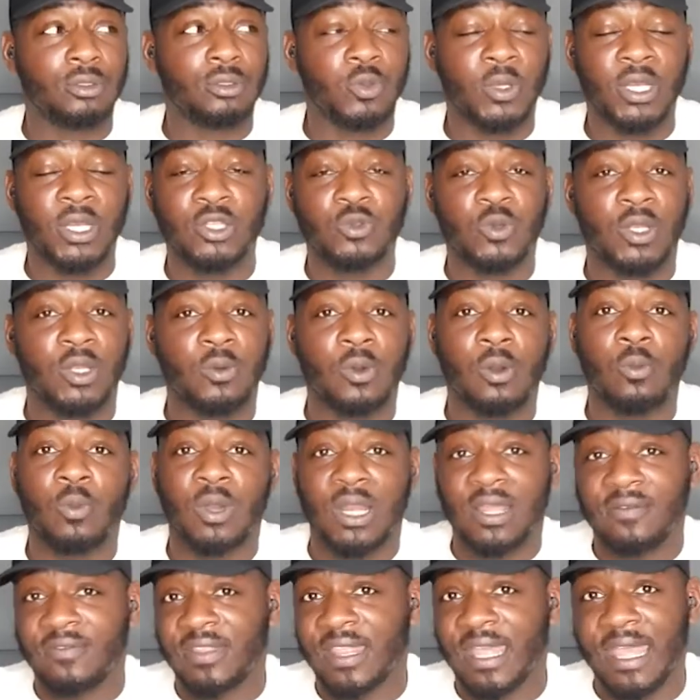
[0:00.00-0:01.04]
2021,
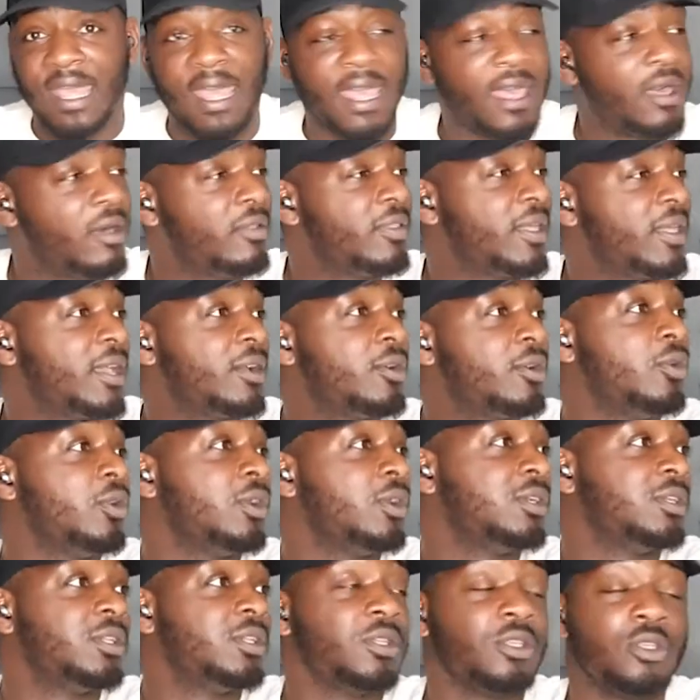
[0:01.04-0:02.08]
whatever the hell they're calling it.